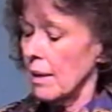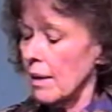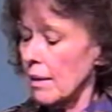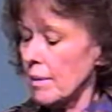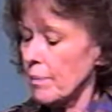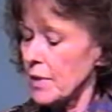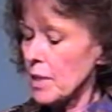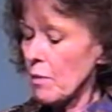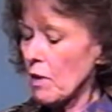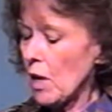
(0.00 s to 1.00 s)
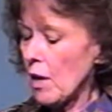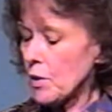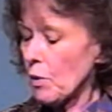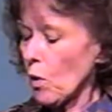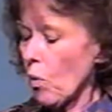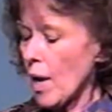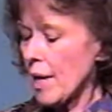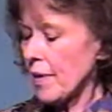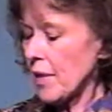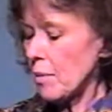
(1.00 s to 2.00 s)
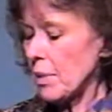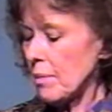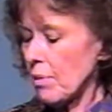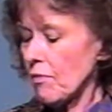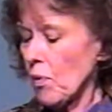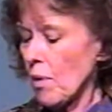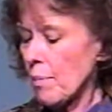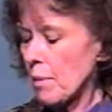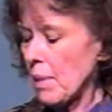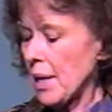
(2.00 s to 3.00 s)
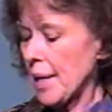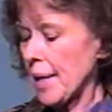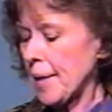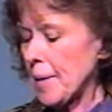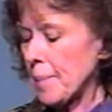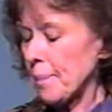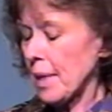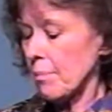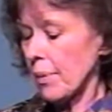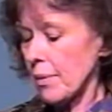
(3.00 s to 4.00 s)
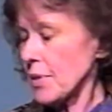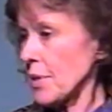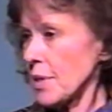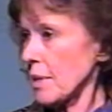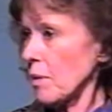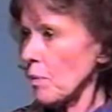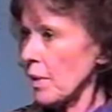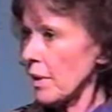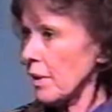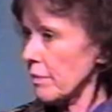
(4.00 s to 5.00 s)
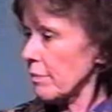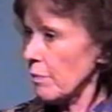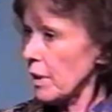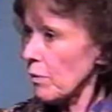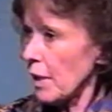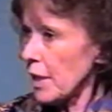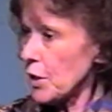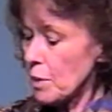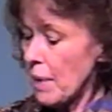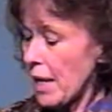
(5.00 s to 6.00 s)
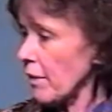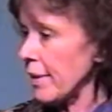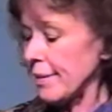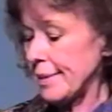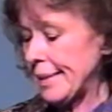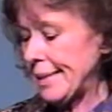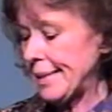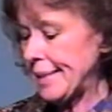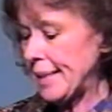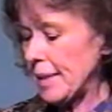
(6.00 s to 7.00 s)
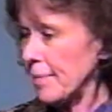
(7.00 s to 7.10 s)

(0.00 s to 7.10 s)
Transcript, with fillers: uh, some of the laws require that they be performed by um, persons uh, with a with a religious background. But and why